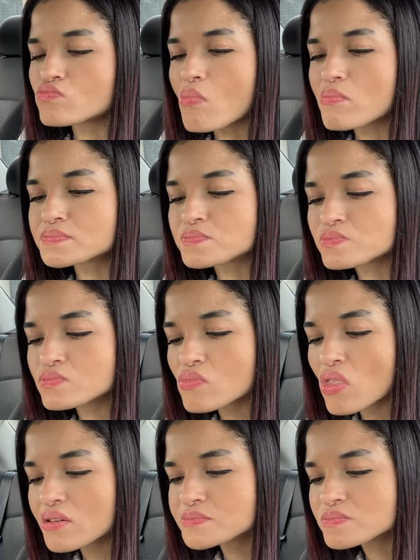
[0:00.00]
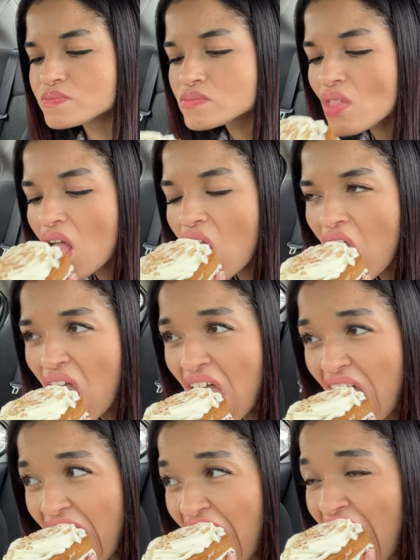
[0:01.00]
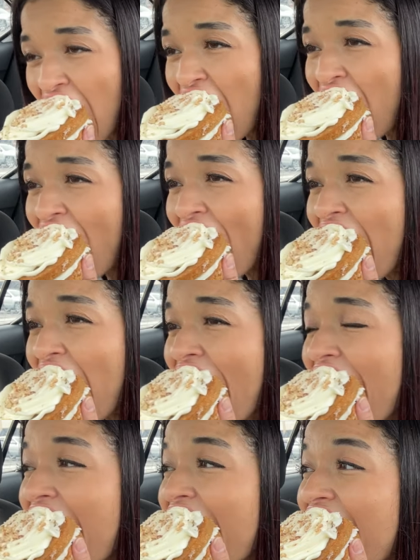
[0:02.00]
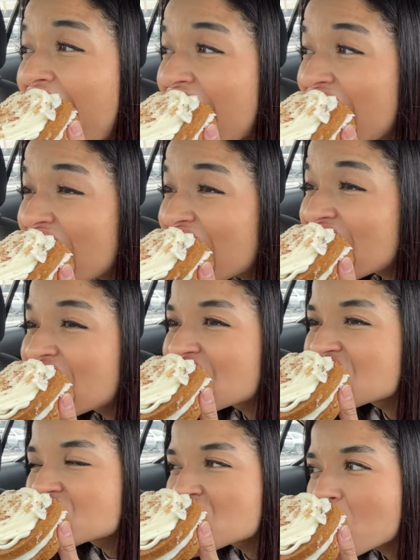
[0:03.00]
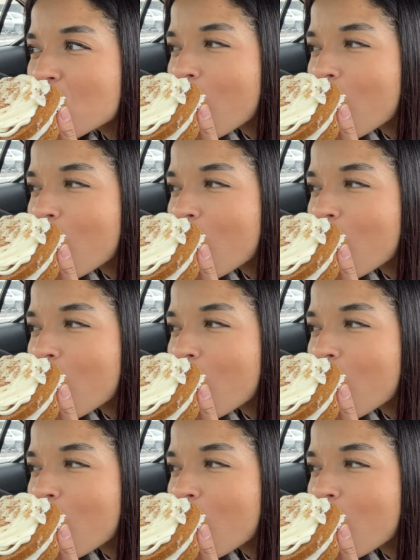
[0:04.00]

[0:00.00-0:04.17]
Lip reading: (silence)